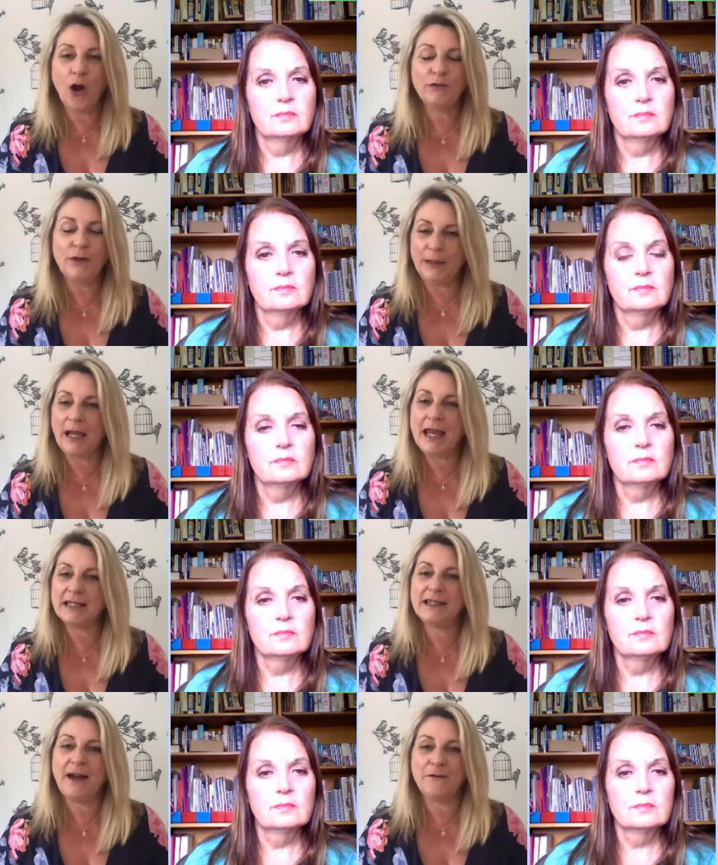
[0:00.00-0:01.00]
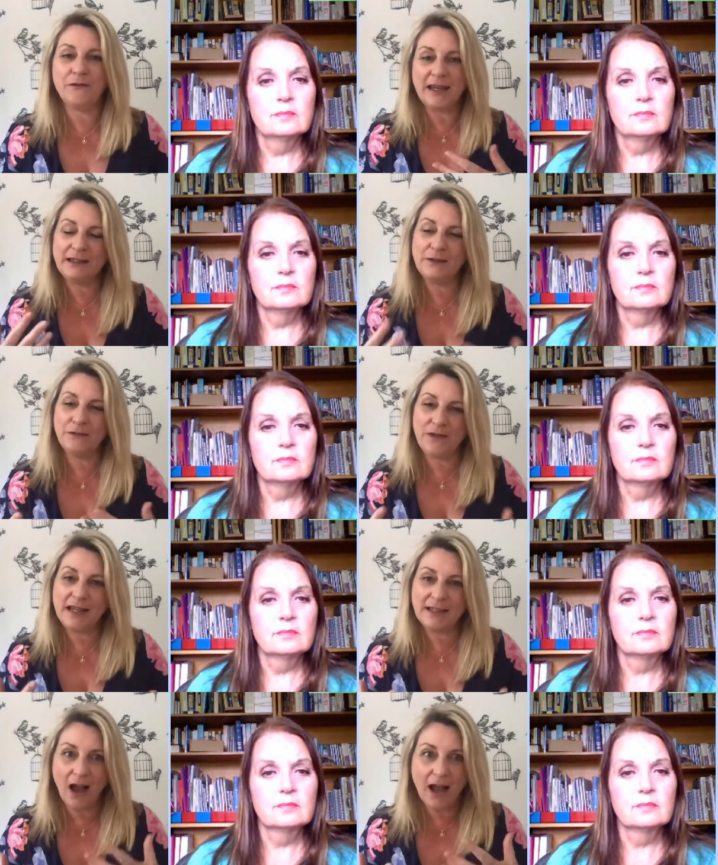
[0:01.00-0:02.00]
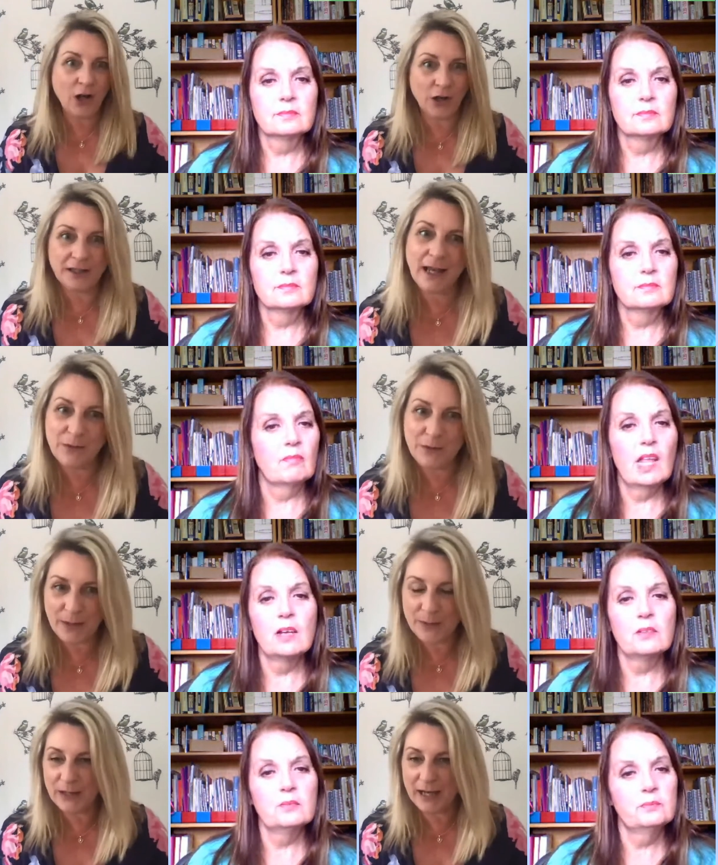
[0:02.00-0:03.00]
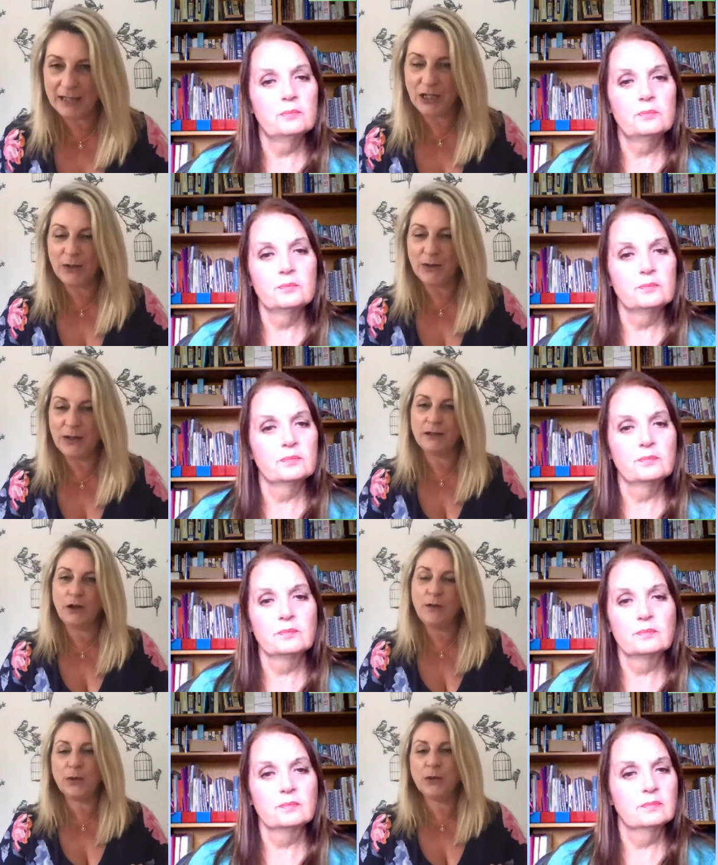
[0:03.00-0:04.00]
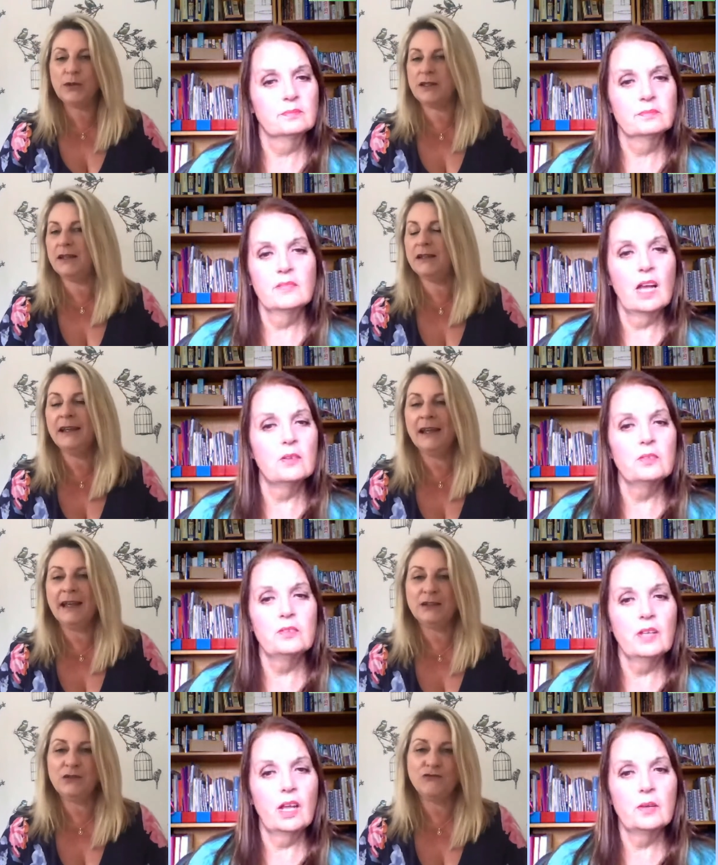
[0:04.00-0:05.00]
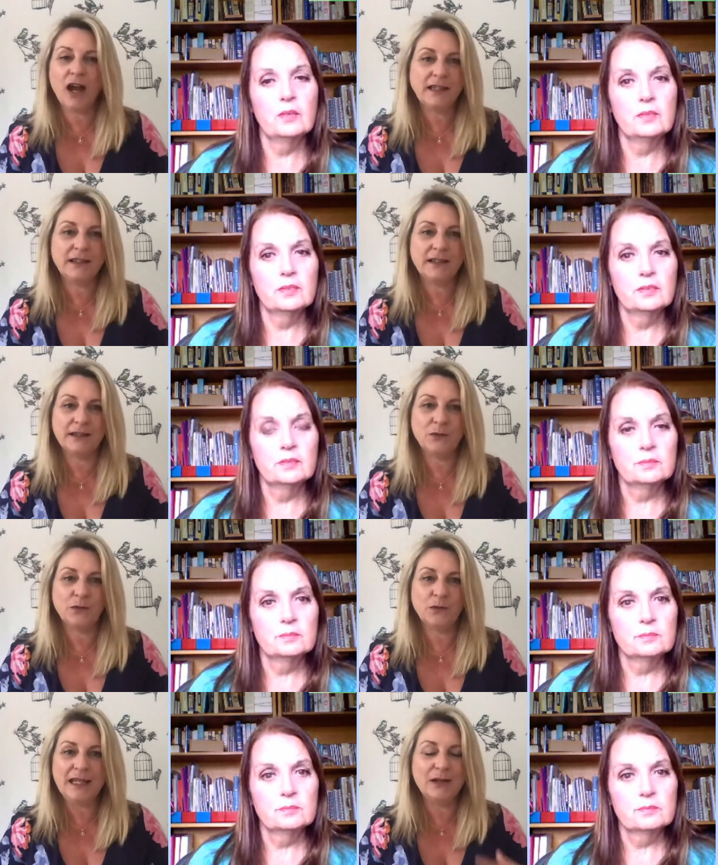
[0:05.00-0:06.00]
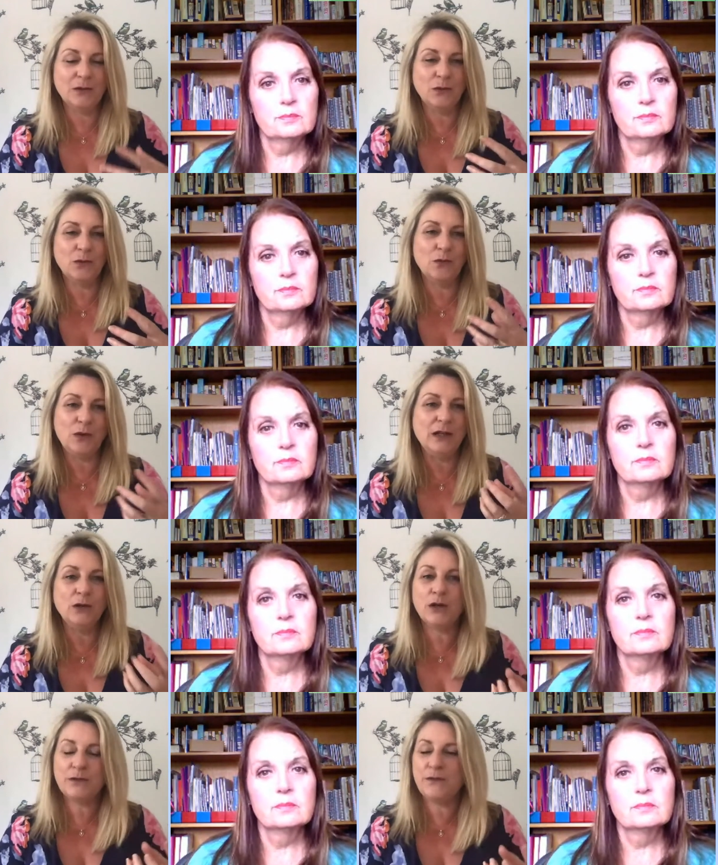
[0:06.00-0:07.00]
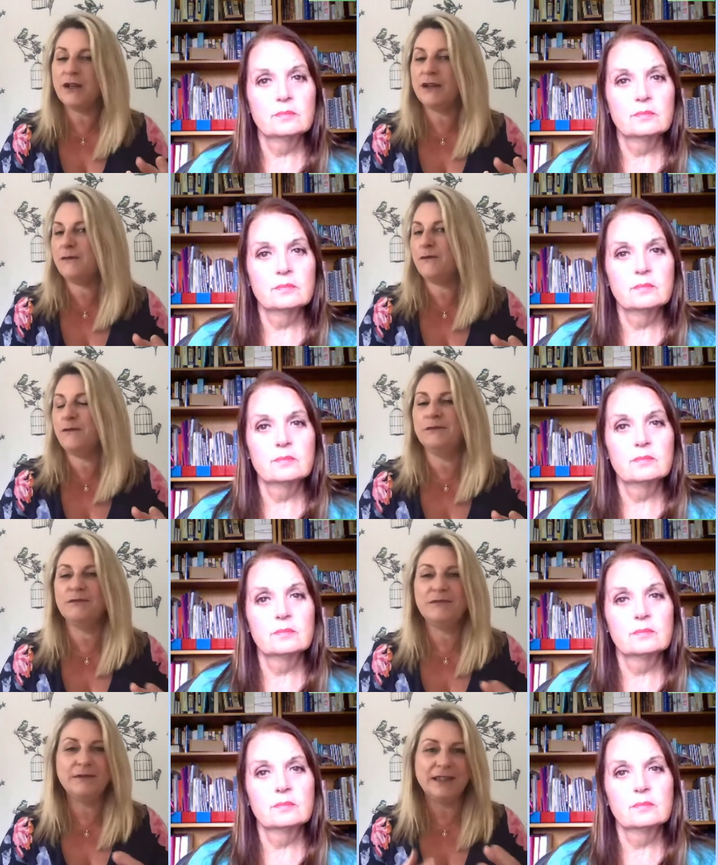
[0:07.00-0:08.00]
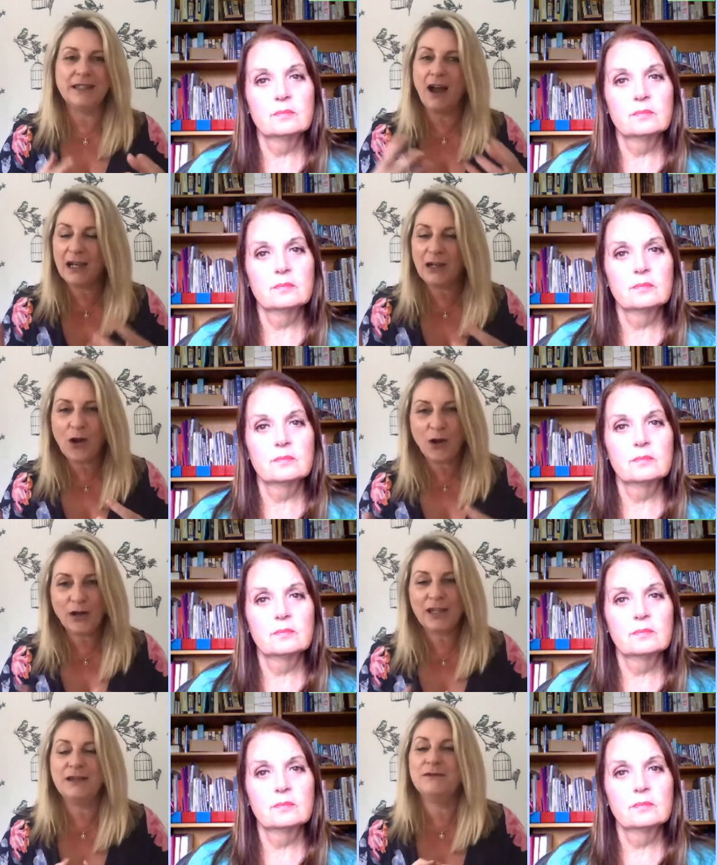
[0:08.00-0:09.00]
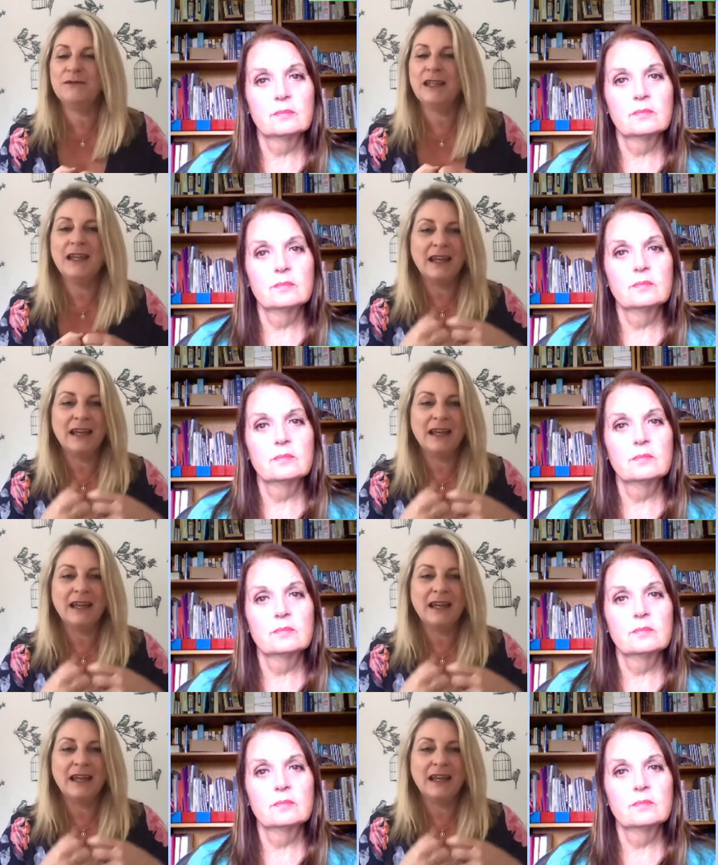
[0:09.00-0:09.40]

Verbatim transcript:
Speaker 1: you can't replace that face-to-face eye contact with no. people can you it's so important no, and no. as writers we we look for dialogue and